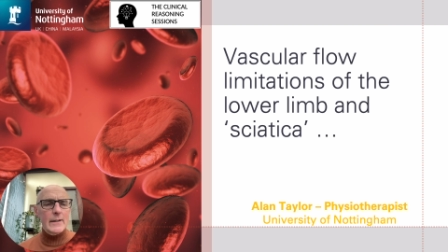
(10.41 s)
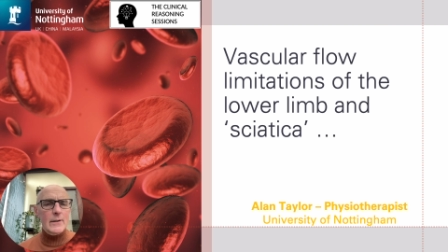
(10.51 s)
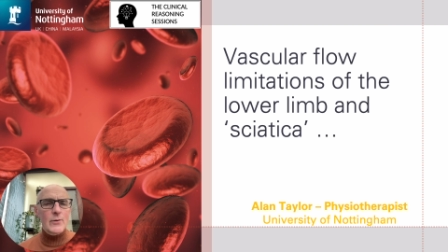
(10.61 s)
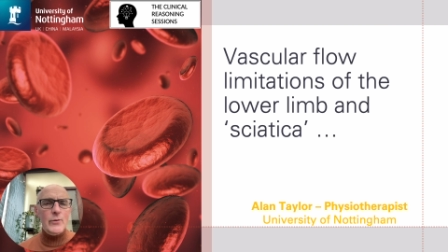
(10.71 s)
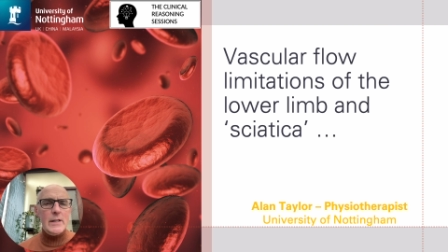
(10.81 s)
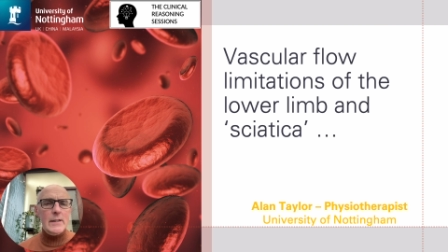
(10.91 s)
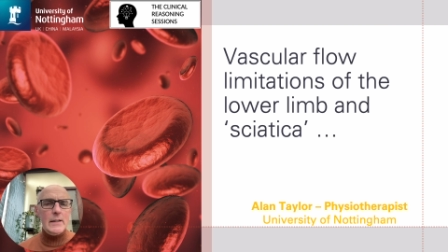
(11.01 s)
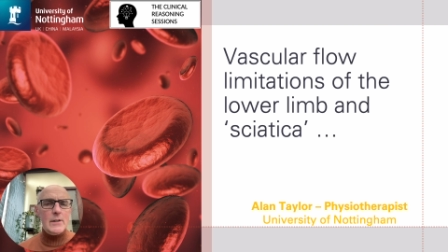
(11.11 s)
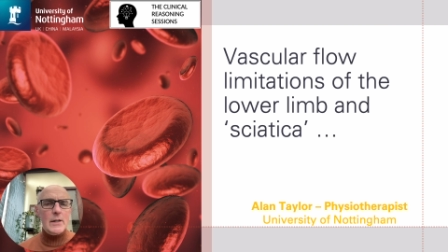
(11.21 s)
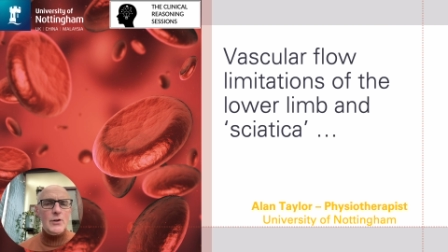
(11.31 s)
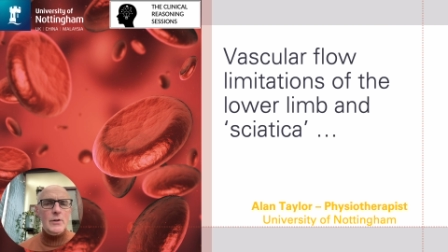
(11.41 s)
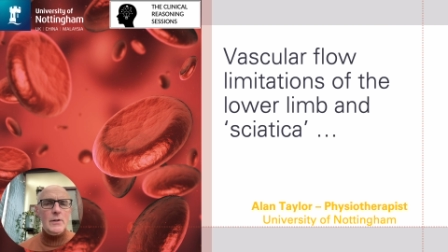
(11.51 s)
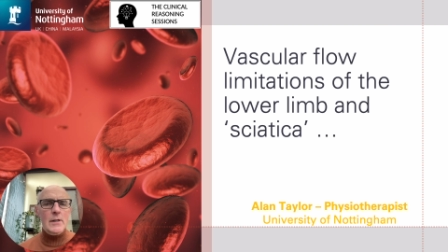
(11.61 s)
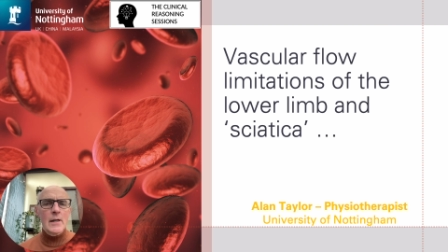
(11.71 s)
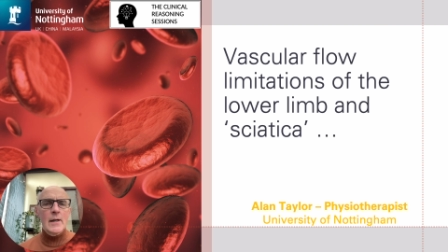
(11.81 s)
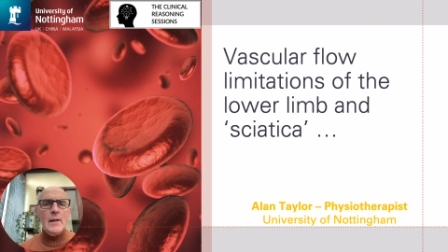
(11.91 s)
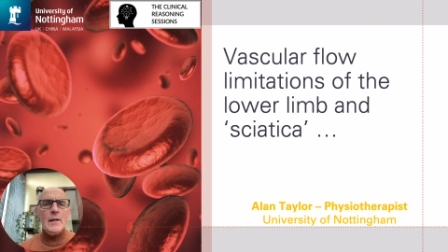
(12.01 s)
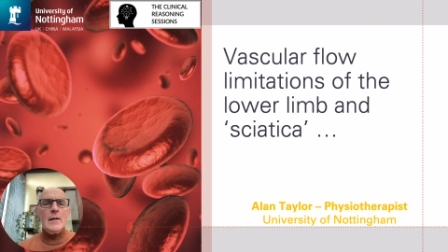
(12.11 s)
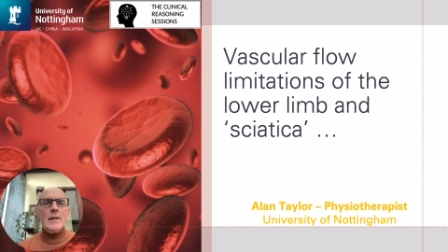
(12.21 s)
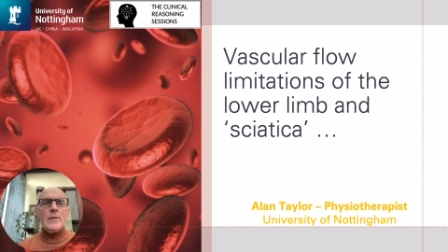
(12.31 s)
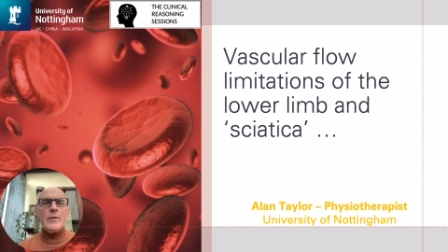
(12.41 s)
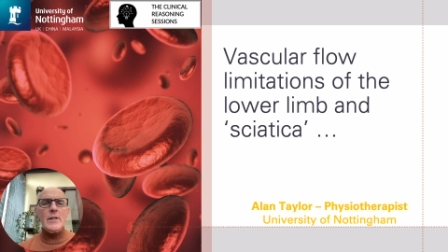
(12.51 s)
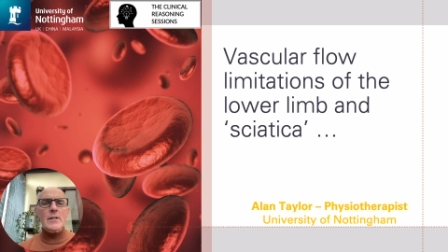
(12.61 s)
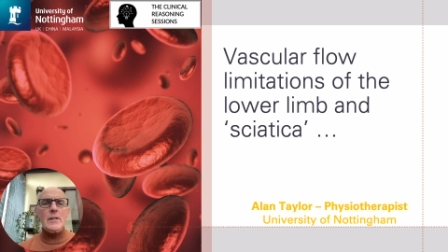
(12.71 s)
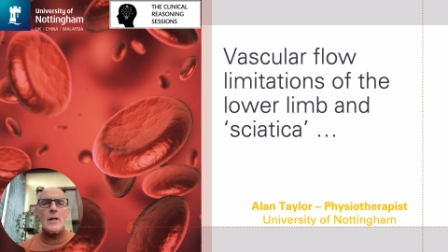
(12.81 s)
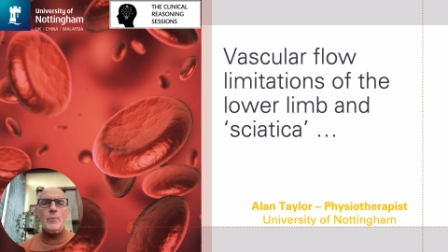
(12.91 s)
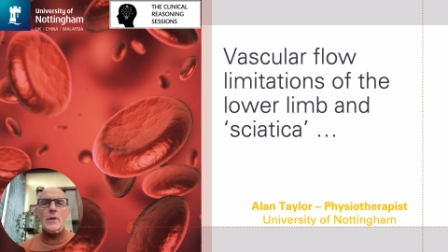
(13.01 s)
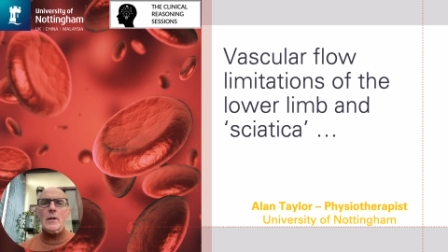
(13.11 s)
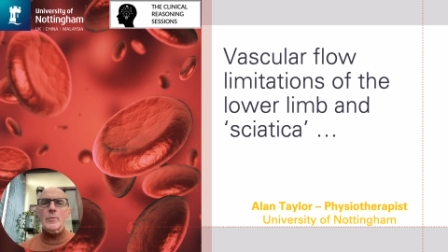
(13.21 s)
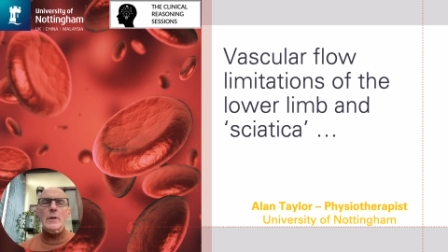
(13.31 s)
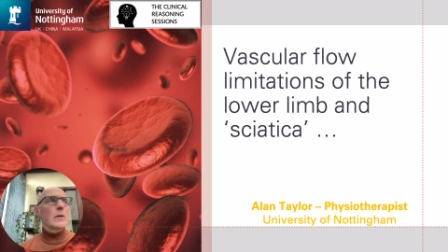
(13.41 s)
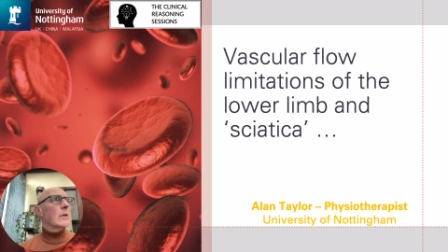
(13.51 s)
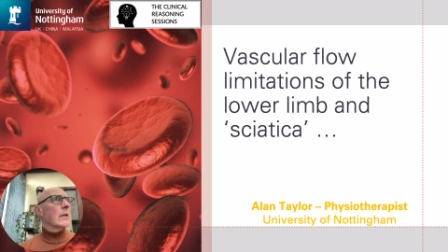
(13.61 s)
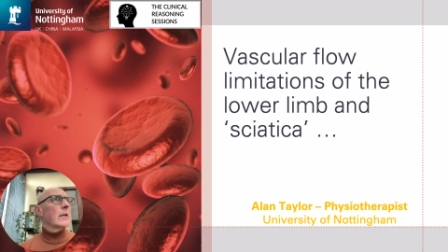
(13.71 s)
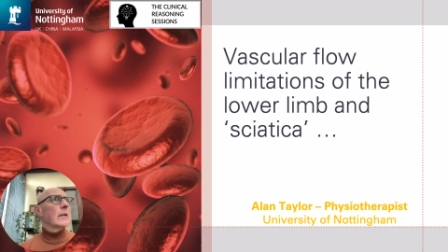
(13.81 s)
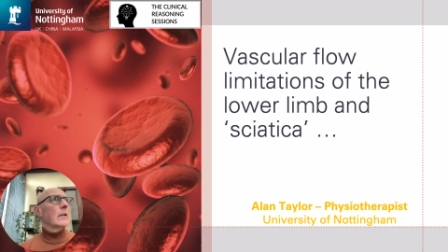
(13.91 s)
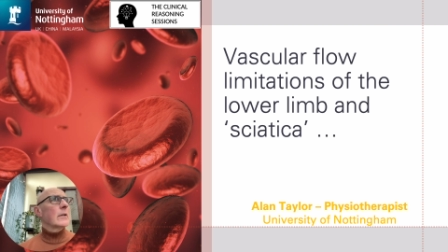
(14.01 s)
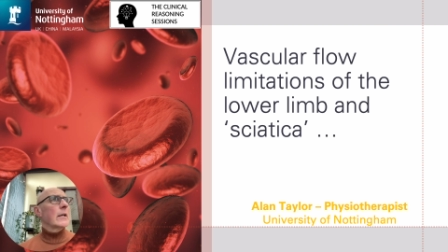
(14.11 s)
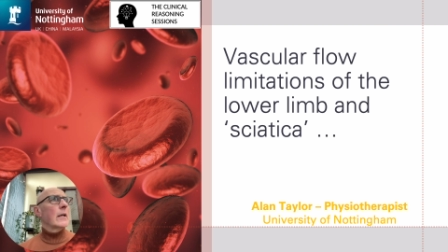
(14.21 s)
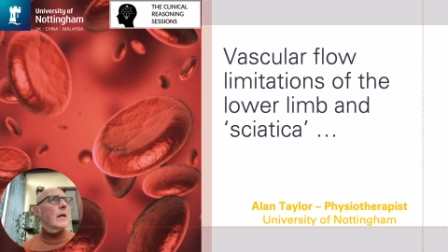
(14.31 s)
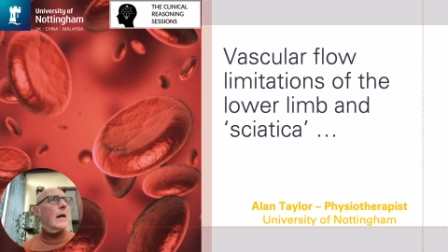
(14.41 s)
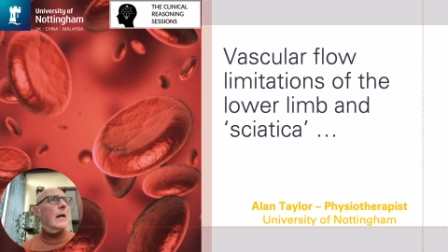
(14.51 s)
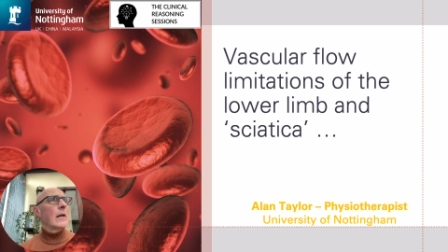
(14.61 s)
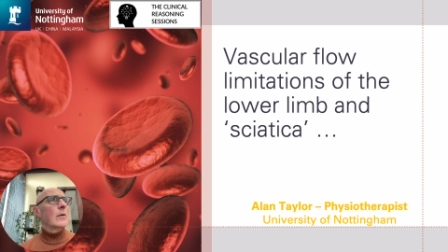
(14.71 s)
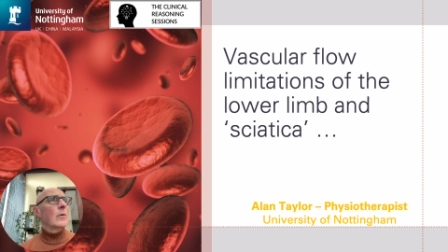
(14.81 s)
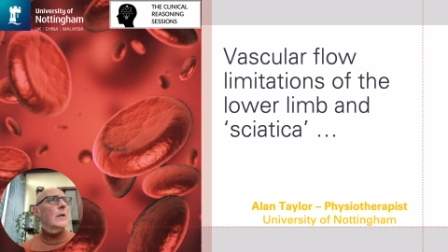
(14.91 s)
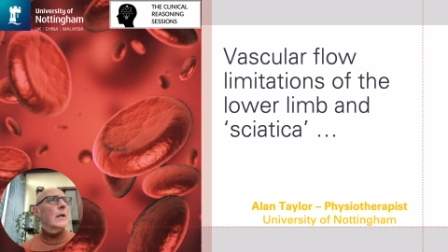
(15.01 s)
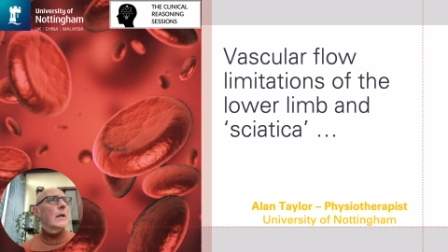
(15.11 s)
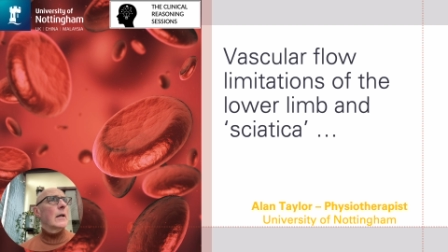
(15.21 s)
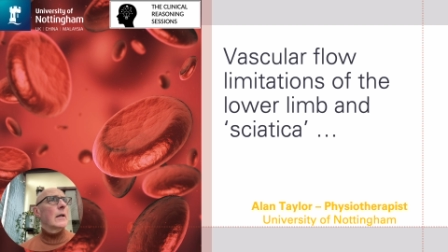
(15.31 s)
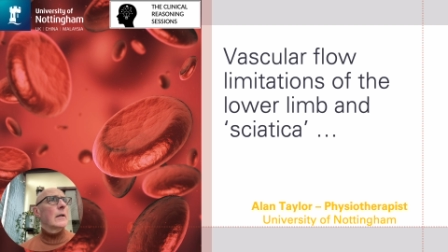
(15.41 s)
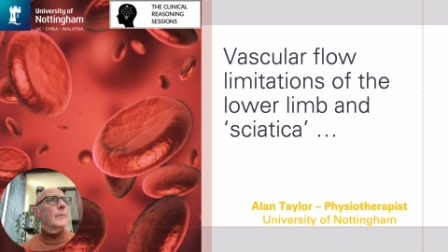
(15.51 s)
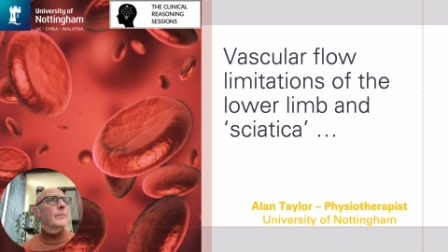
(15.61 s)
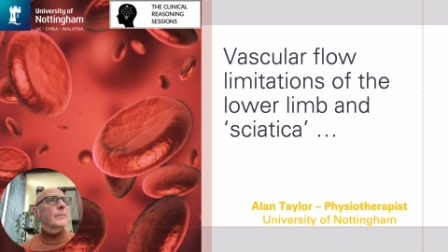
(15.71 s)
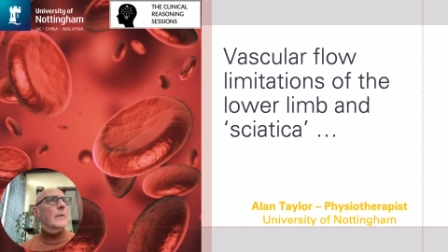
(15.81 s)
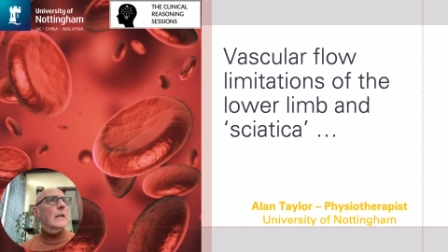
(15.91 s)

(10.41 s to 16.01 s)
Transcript: Clinical Reasoning Sessions. This time we're going to be look at, looking at how um,